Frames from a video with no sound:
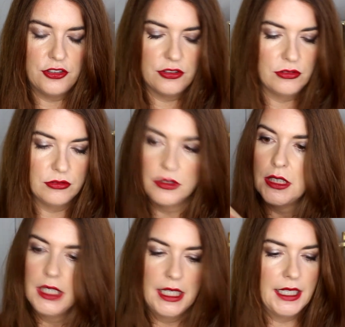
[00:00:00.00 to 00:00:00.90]
shall
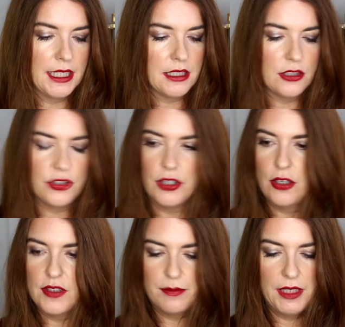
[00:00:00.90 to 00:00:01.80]
link to
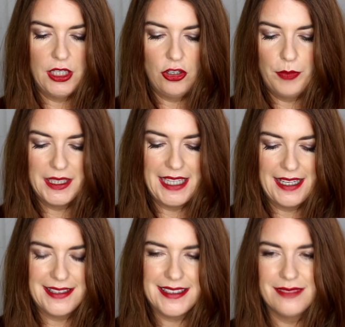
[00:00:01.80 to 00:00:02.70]
those below. But
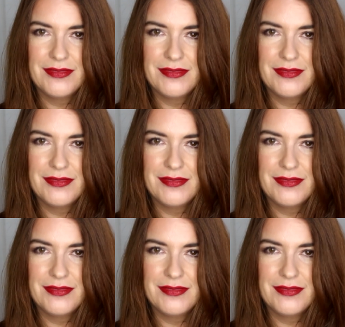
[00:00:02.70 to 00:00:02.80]
yes,